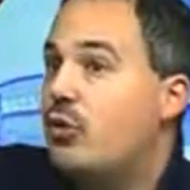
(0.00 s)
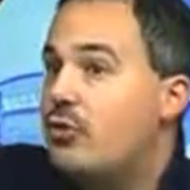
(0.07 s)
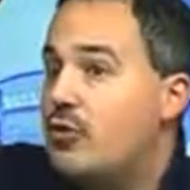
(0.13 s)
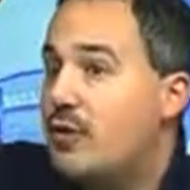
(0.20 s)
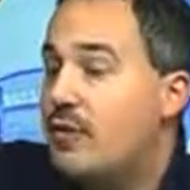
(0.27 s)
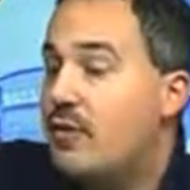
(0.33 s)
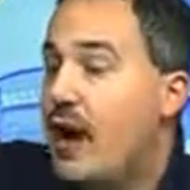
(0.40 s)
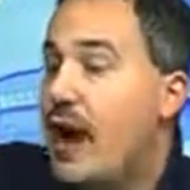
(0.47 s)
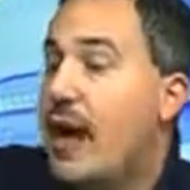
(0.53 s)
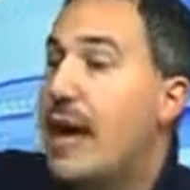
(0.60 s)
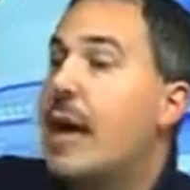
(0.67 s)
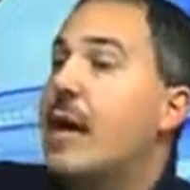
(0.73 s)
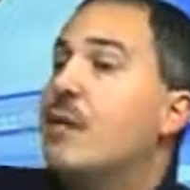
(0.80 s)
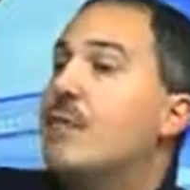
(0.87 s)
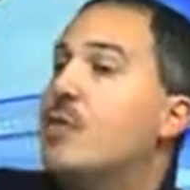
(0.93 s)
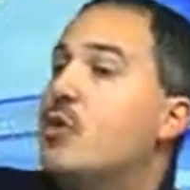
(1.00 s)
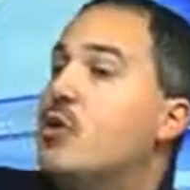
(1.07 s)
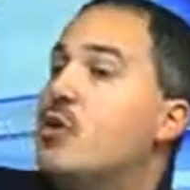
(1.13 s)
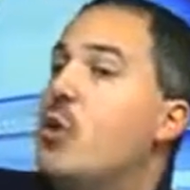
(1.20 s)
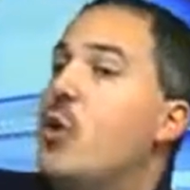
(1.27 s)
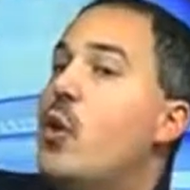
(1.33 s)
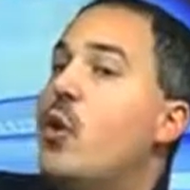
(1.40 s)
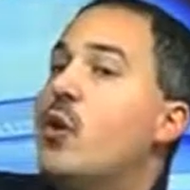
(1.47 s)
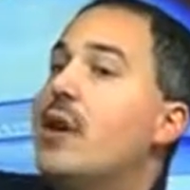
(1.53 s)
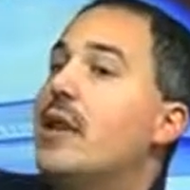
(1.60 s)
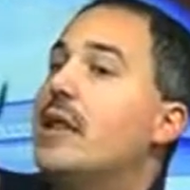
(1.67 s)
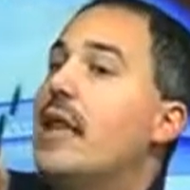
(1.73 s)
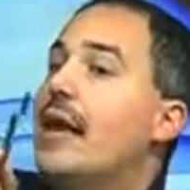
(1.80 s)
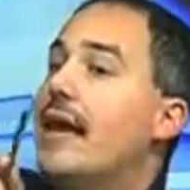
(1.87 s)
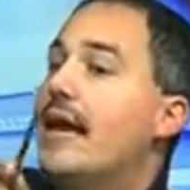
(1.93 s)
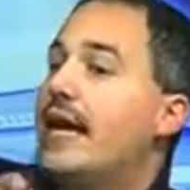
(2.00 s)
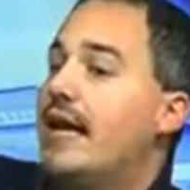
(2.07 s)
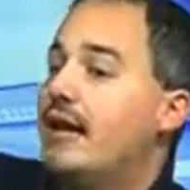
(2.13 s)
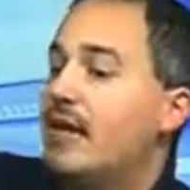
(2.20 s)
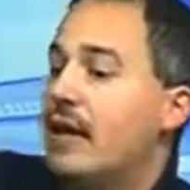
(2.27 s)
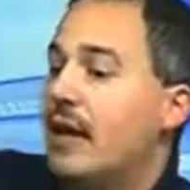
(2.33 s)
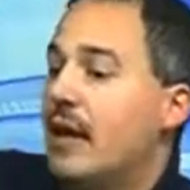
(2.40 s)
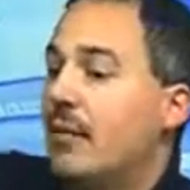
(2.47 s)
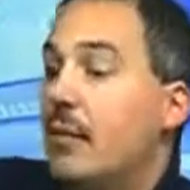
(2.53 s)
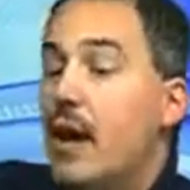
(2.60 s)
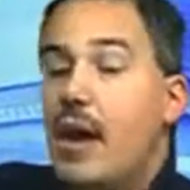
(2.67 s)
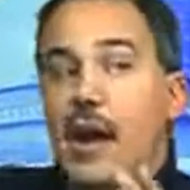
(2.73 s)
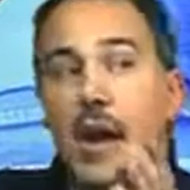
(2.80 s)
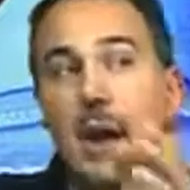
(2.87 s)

crucify him, nor did they kill him.